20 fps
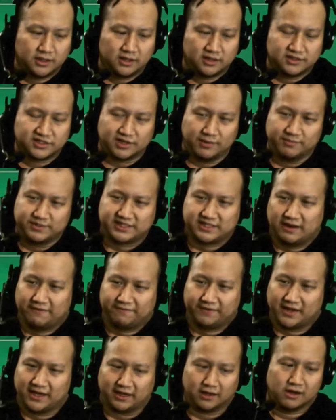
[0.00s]
some
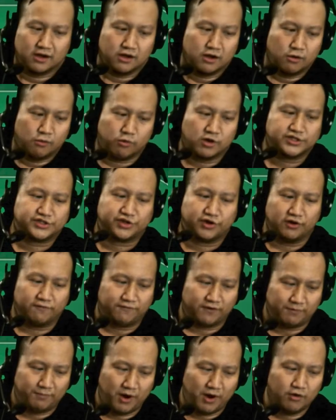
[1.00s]
stuff like, what's good
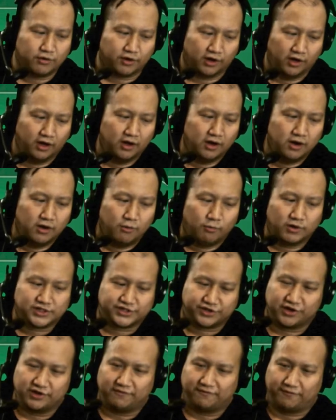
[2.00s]
for poker?
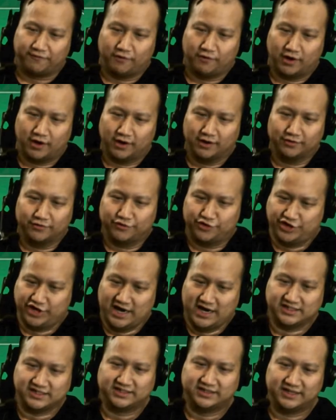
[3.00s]
What's good for
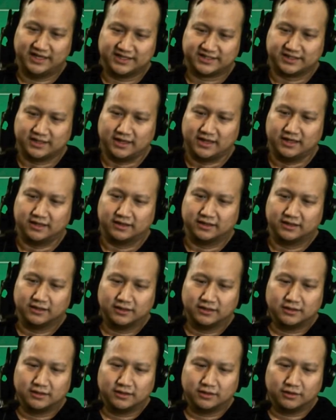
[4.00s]
chess? It's like,
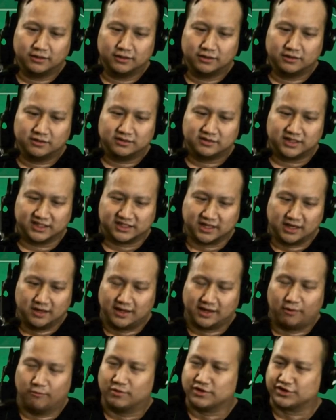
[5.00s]
that's kind of
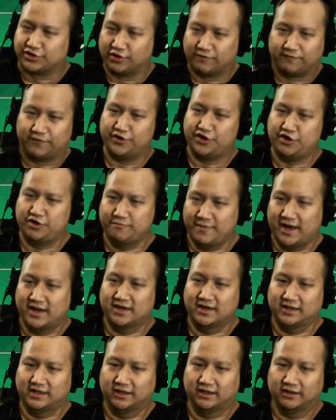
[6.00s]
like what's good for
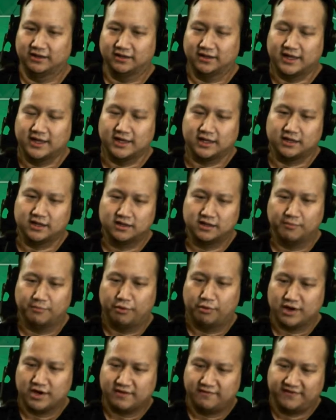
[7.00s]
humanity. Like the
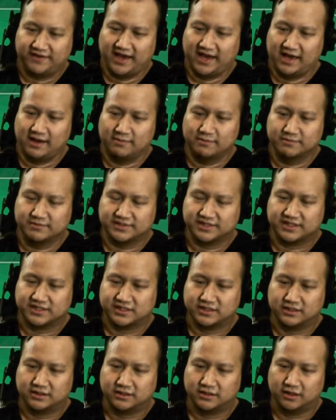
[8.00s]
point of games,
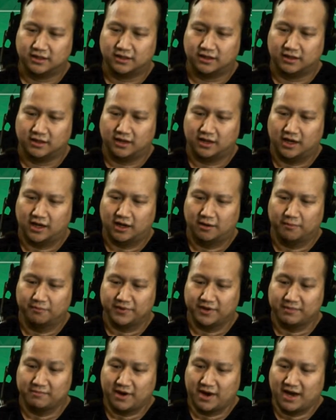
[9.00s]

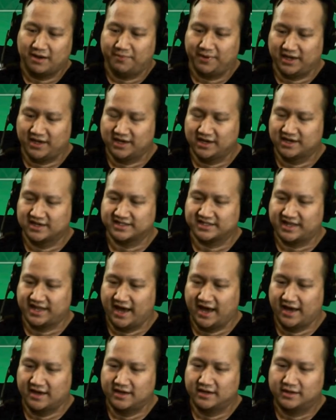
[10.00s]
in my opinion, is
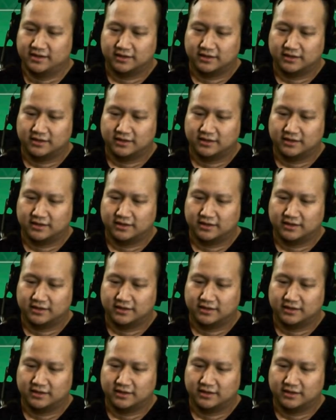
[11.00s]
that